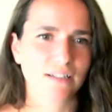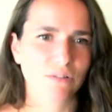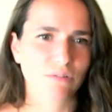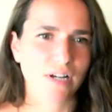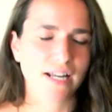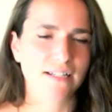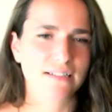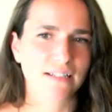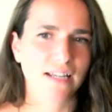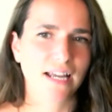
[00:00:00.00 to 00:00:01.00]
Right.
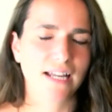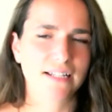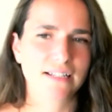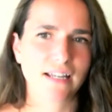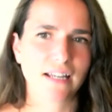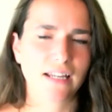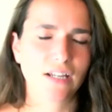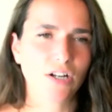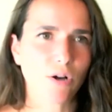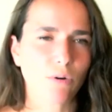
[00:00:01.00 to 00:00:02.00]
And
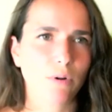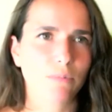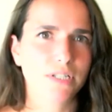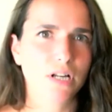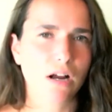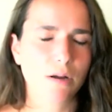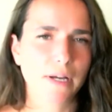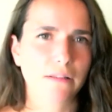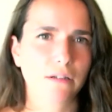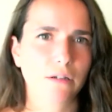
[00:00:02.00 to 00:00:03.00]
you know, when we talk
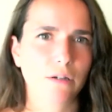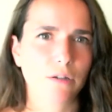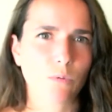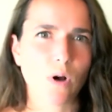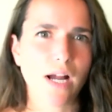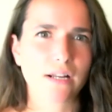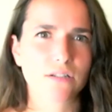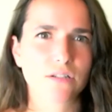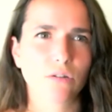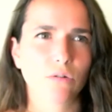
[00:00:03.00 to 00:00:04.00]
about the the wine
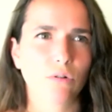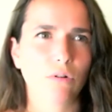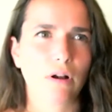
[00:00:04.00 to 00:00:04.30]
too,